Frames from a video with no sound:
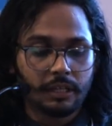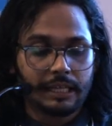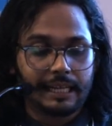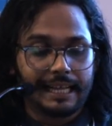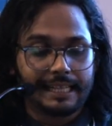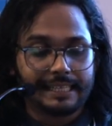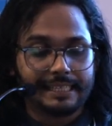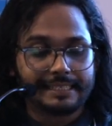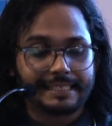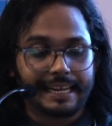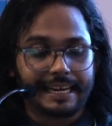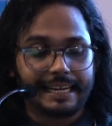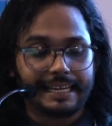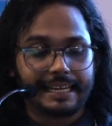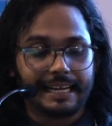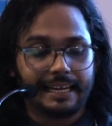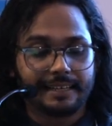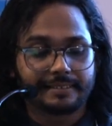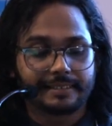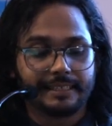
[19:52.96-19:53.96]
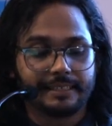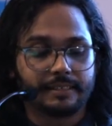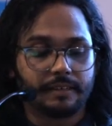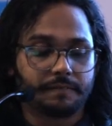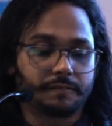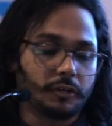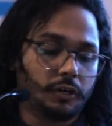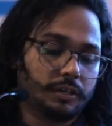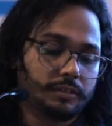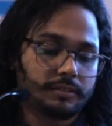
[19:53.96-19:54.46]
And then second task is,
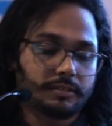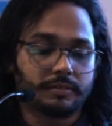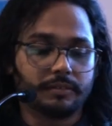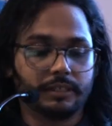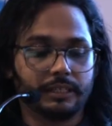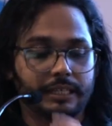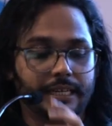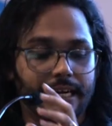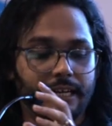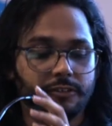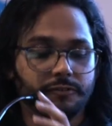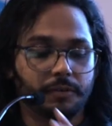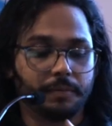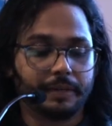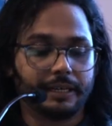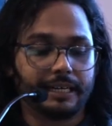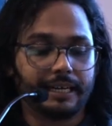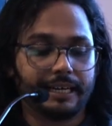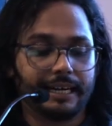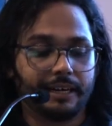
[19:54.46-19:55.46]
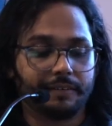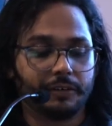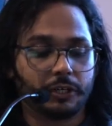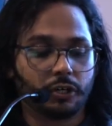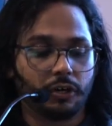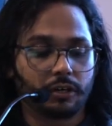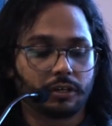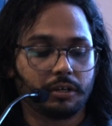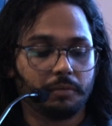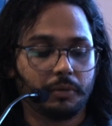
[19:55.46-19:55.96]
of course, the transform data that we
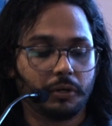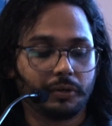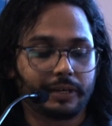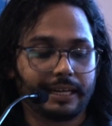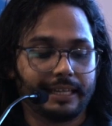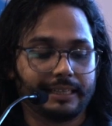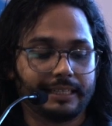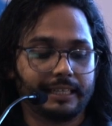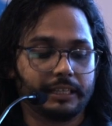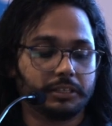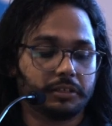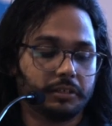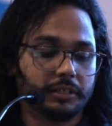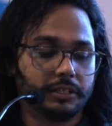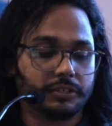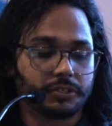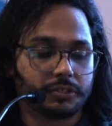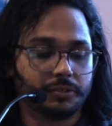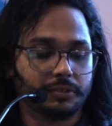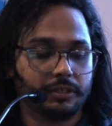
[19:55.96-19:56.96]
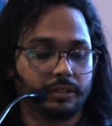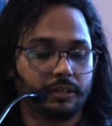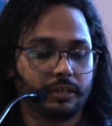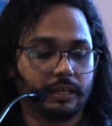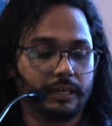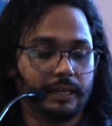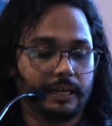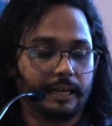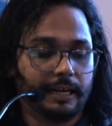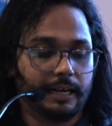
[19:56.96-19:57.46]
talked about. And then third is to
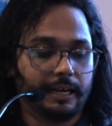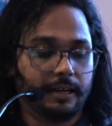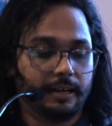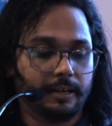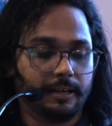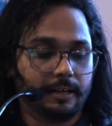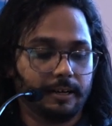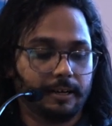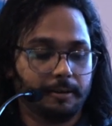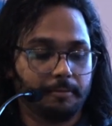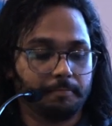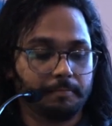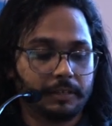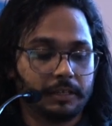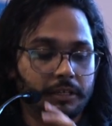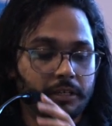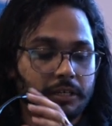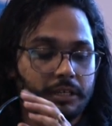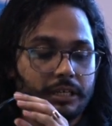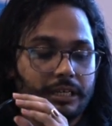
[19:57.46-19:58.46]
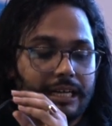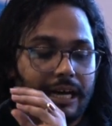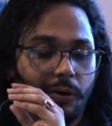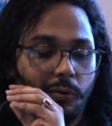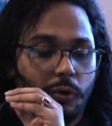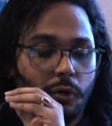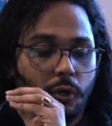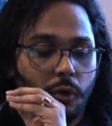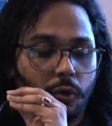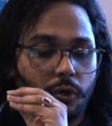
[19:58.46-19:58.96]

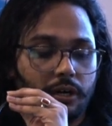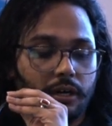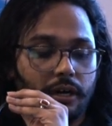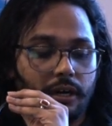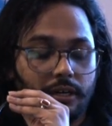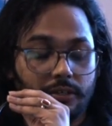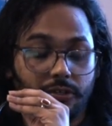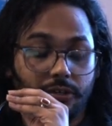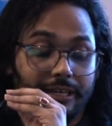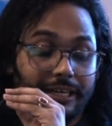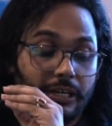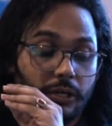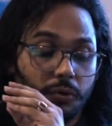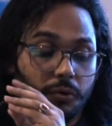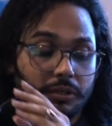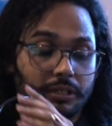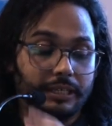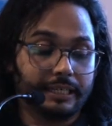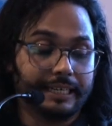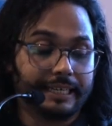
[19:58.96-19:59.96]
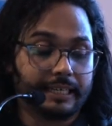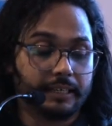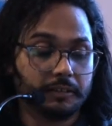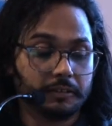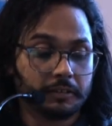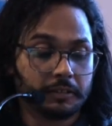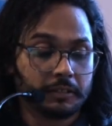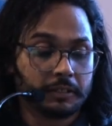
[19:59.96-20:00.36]
load the data.